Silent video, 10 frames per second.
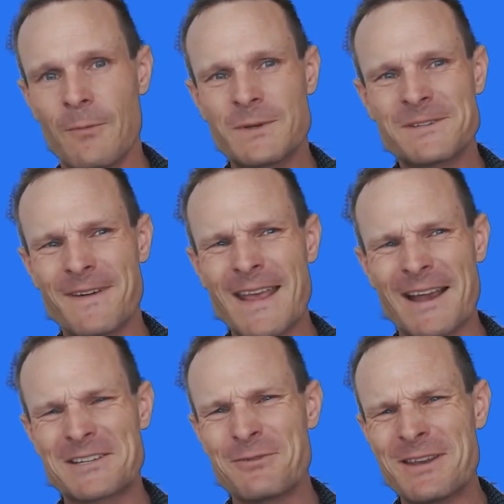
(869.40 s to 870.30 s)
Which is funny,
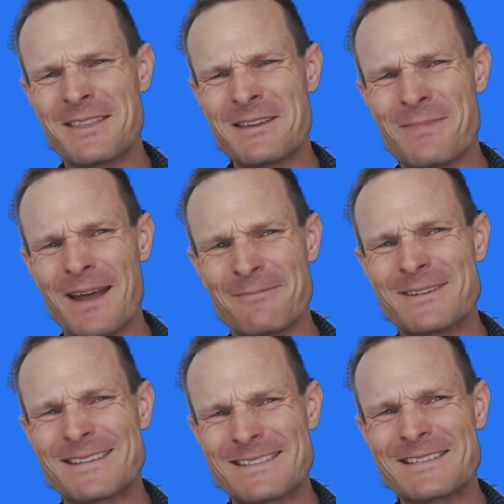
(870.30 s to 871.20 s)
actually, when you think about it. I'm
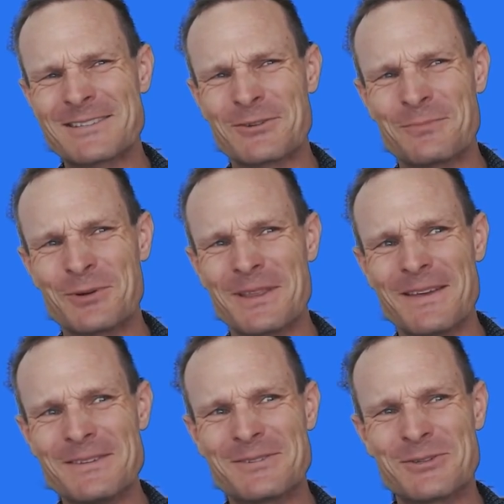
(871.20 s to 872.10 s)
just sort of putting
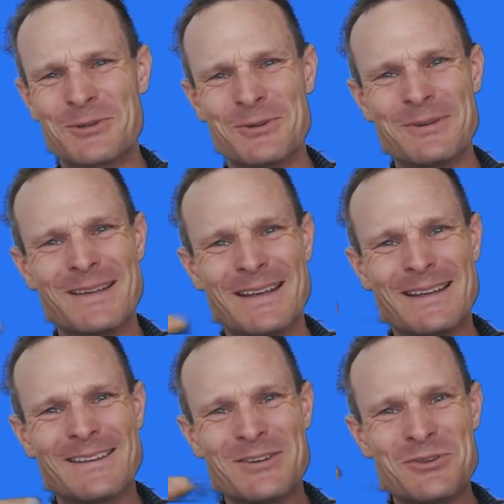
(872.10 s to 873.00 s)
these two
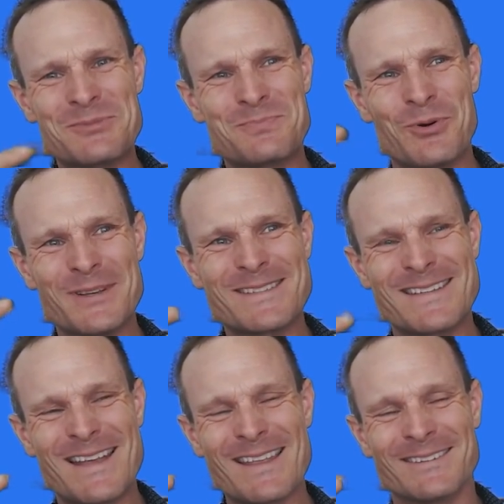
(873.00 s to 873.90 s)
news points
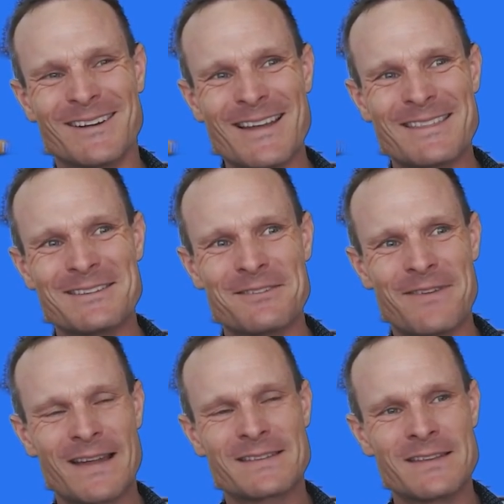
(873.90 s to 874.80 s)
together, right? The
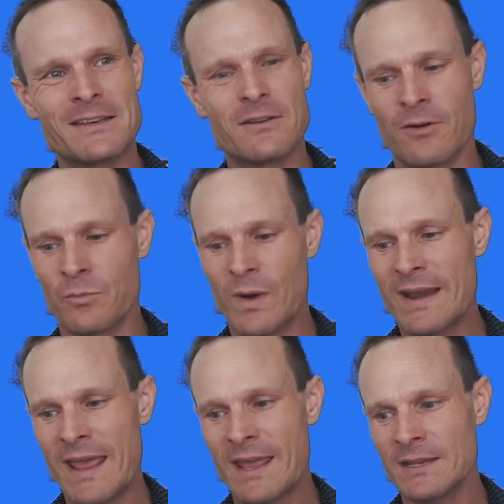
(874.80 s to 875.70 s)
fact that on
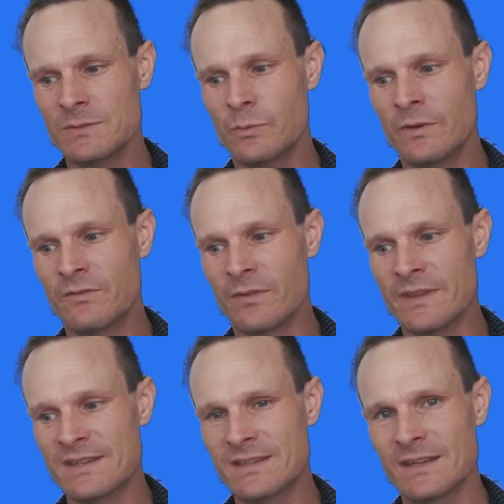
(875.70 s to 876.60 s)
one hand we've got
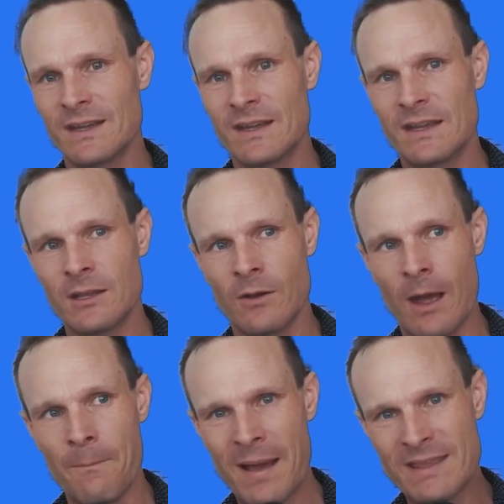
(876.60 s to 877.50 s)
this, you
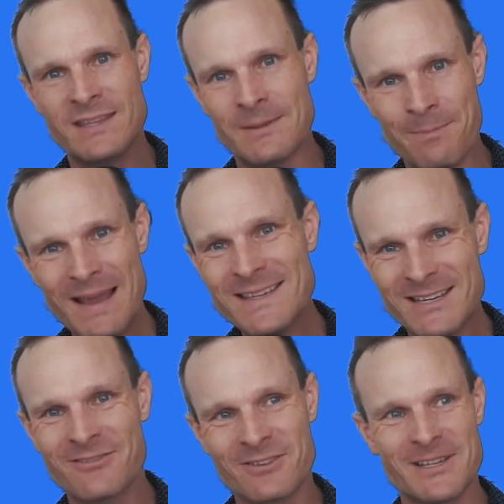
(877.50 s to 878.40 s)
know, these
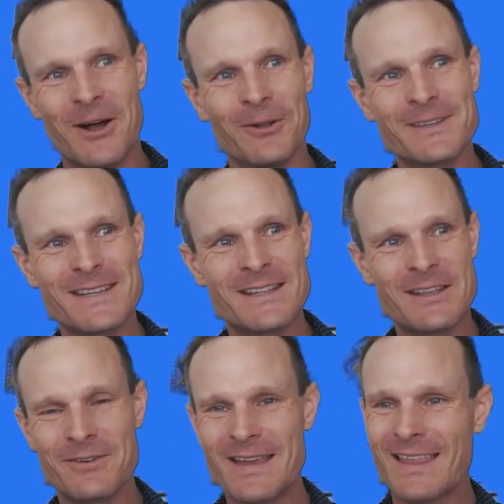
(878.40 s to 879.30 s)
amazing results, and then
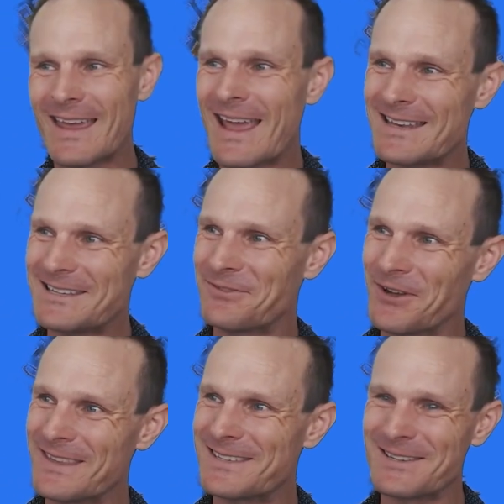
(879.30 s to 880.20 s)
on the other hand you've
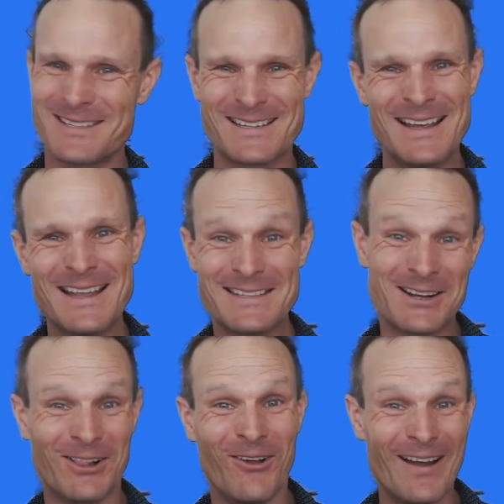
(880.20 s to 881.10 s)
got this sort of
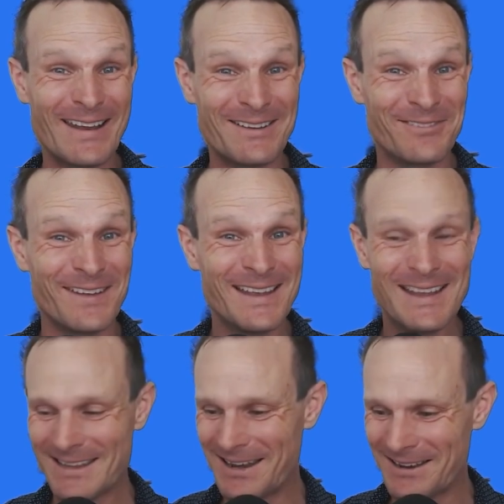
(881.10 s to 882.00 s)
declining, you
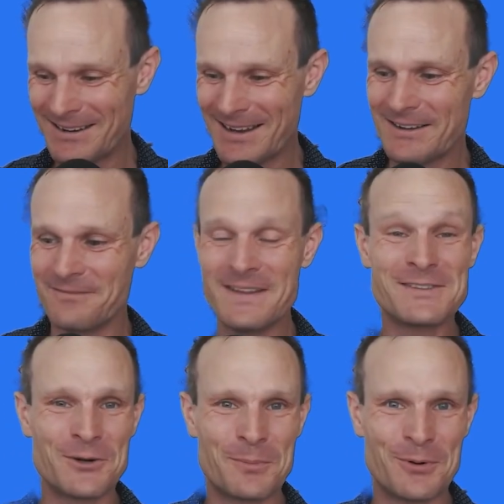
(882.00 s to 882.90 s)
know,
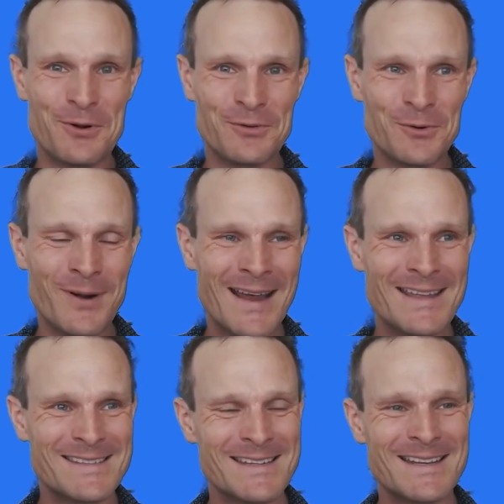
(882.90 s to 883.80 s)
visa approval
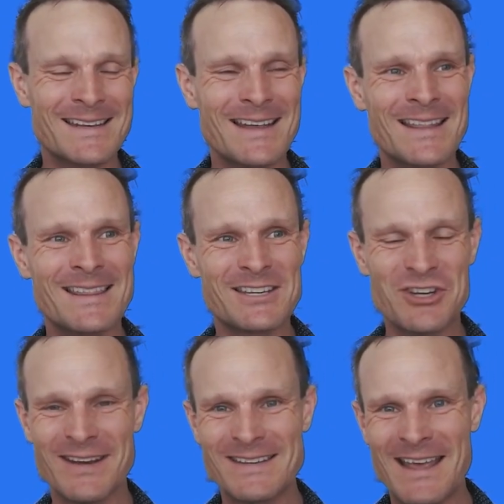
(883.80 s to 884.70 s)
rates and the
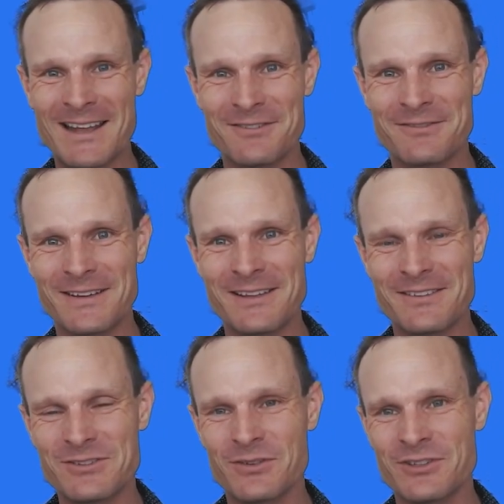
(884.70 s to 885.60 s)
shutting down of
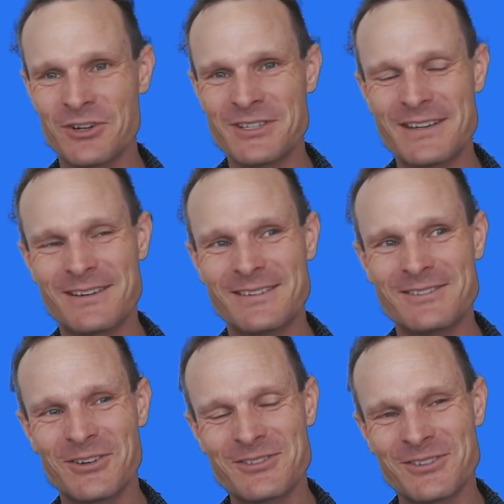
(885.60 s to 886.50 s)
the sort of
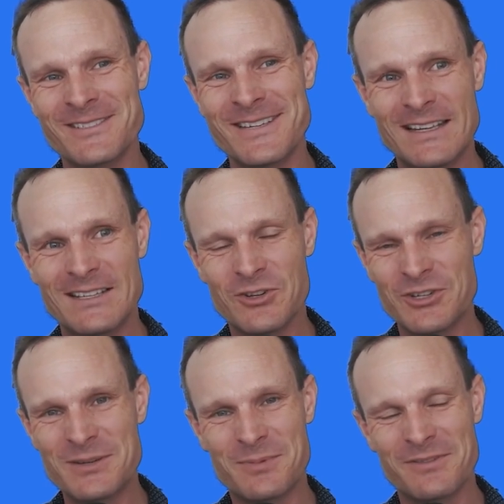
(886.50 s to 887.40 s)

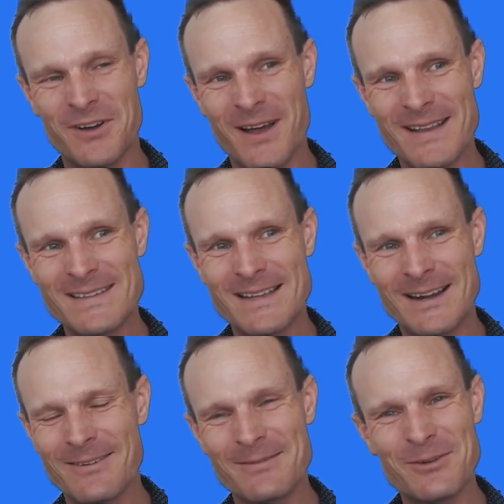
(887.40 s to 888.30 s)
dodgy providers. I
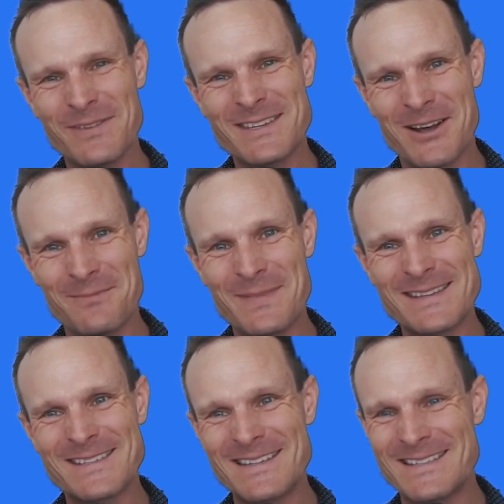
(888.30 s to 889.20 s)
don't know, all this kind of
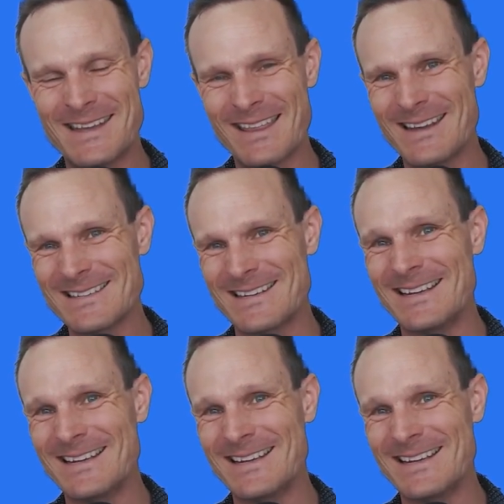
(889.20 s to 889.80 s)
mixes in together, doesn't it?